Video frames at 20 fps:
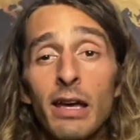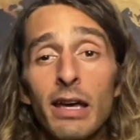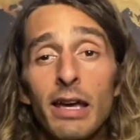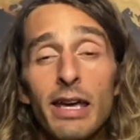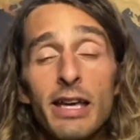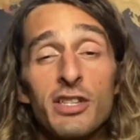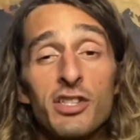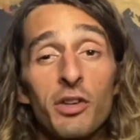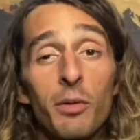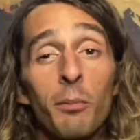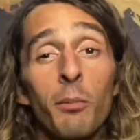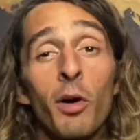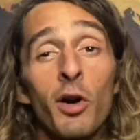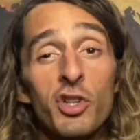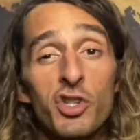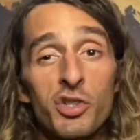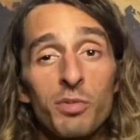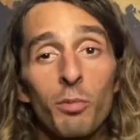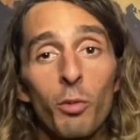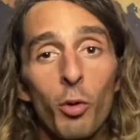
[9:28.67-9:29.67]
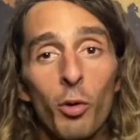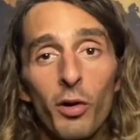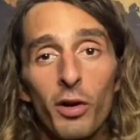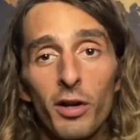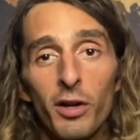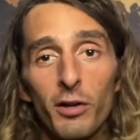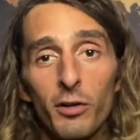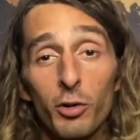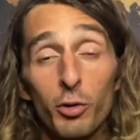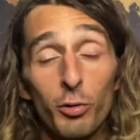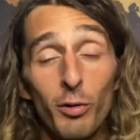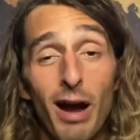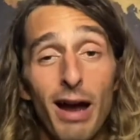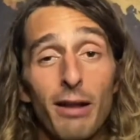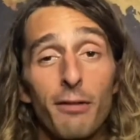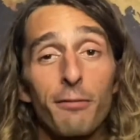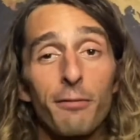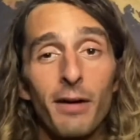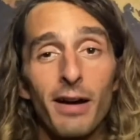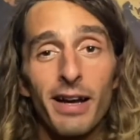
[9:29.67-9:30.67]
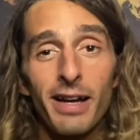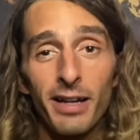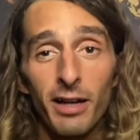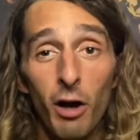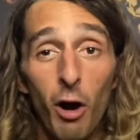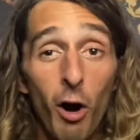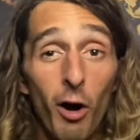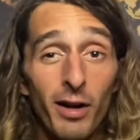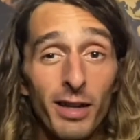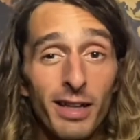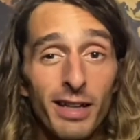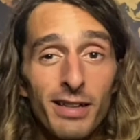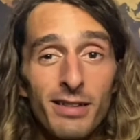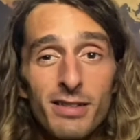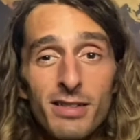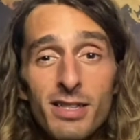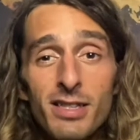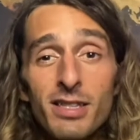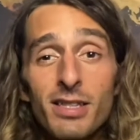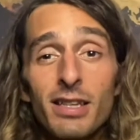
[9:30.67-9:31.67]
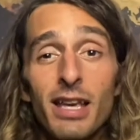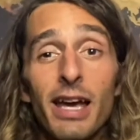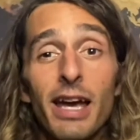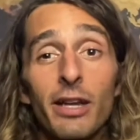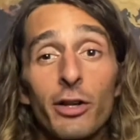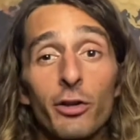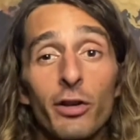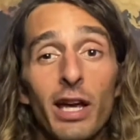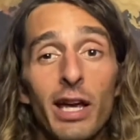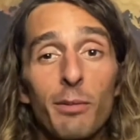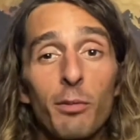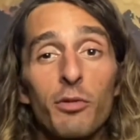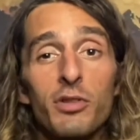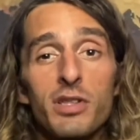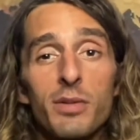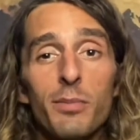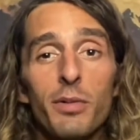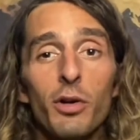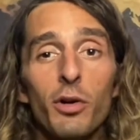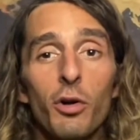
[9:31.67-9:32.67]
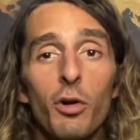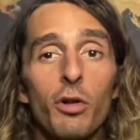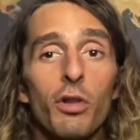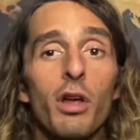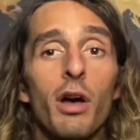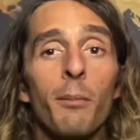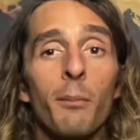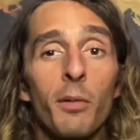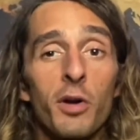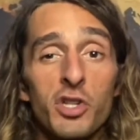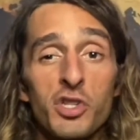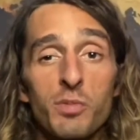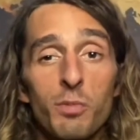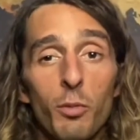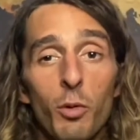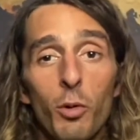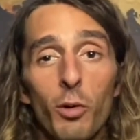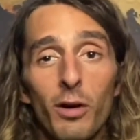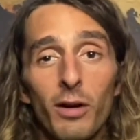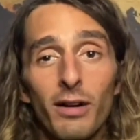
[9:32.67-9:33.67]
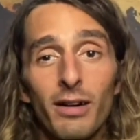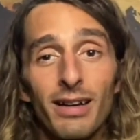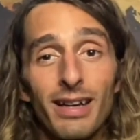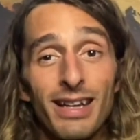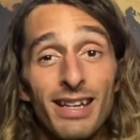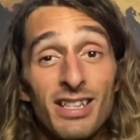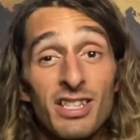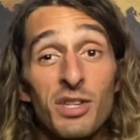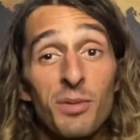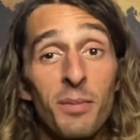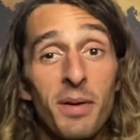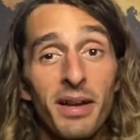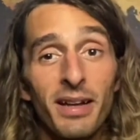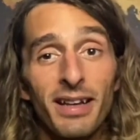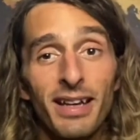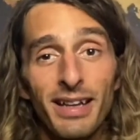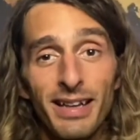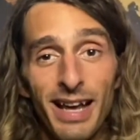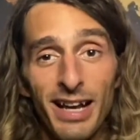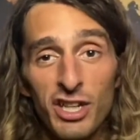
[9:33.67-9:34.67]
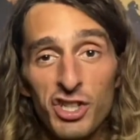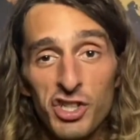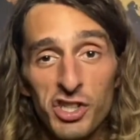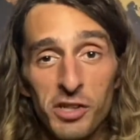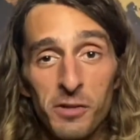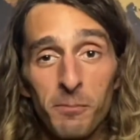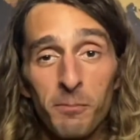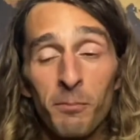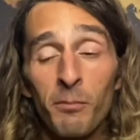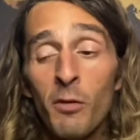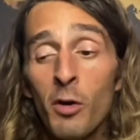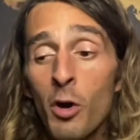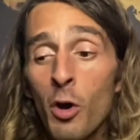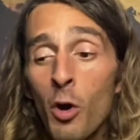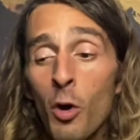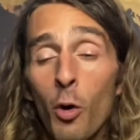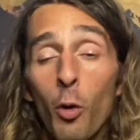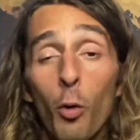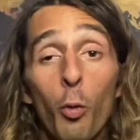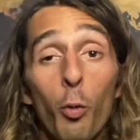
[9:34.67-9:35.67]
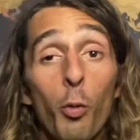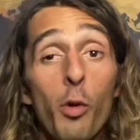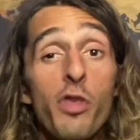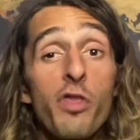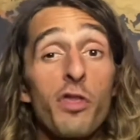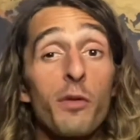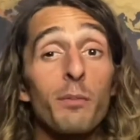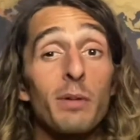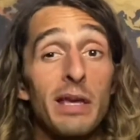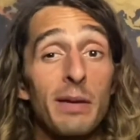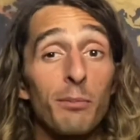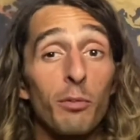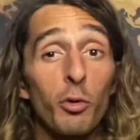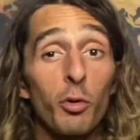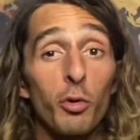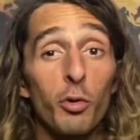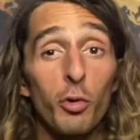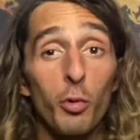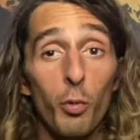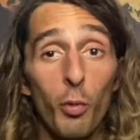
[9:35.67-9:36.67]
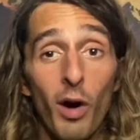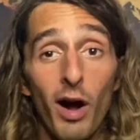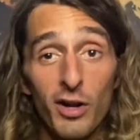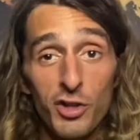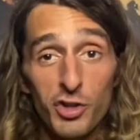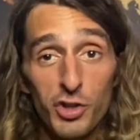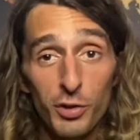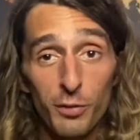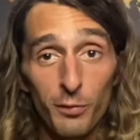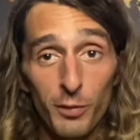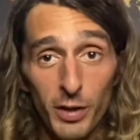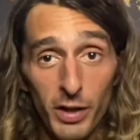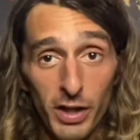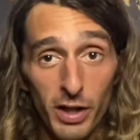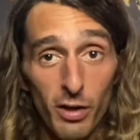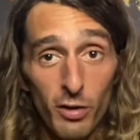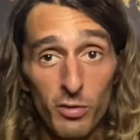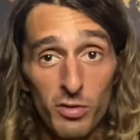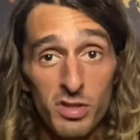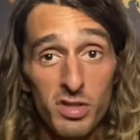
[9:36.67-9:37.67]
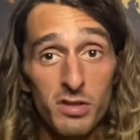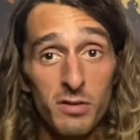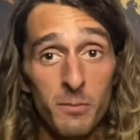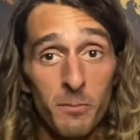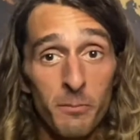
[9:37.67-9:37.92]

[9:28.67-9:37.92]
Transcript: is a much more gratifying audience, and you're able to build a much more intimate connection with the people who watch your videos.